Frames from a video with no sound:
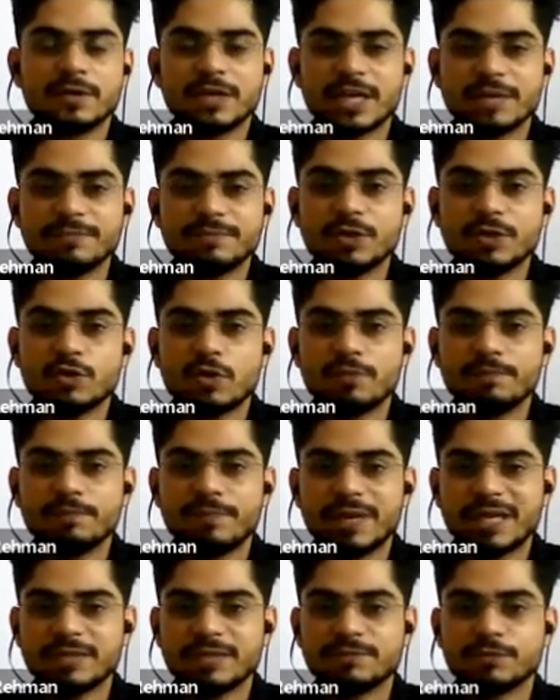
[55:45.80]
can be
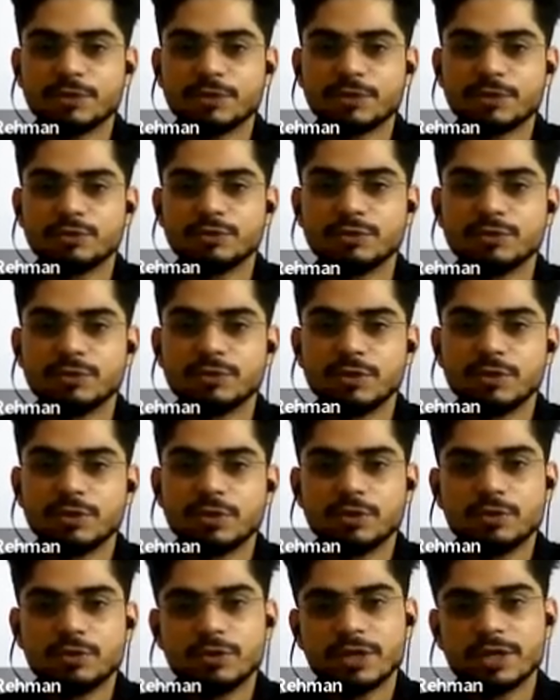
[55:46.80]
complex for you.
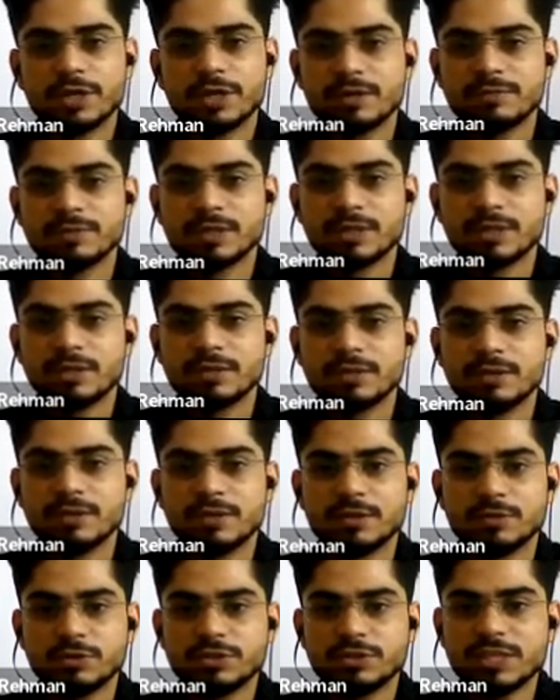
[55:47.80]
Okay, Hamza.
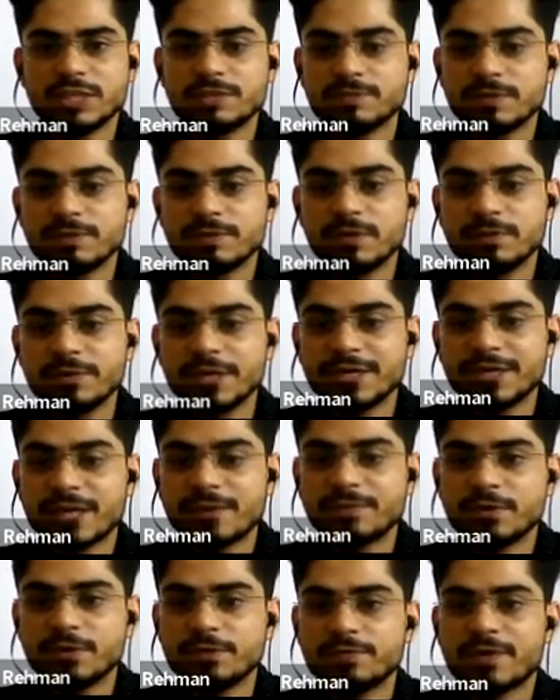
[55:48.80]
So just we will meet
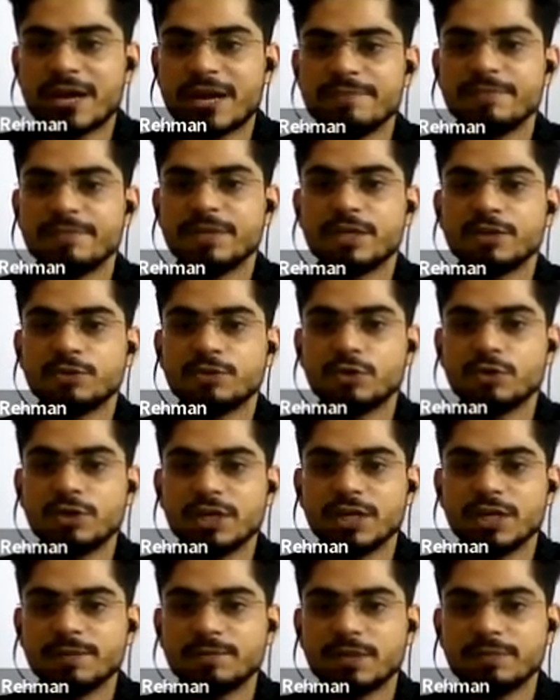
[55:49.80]
after 5 minutes.
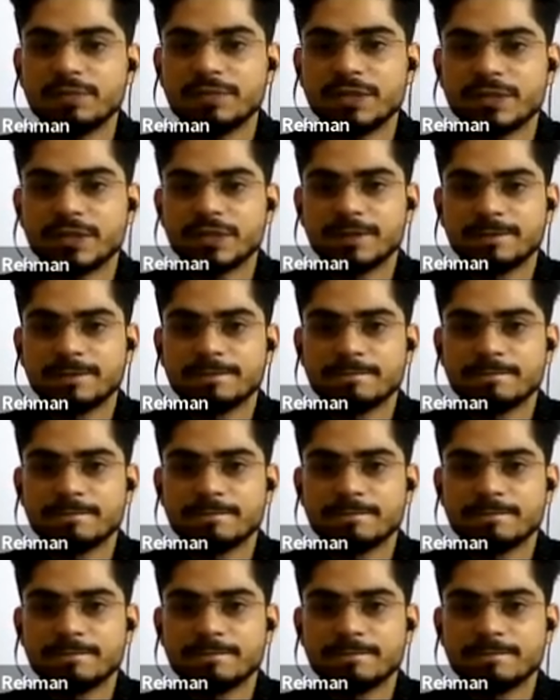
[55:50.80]
Don't leave the meeting.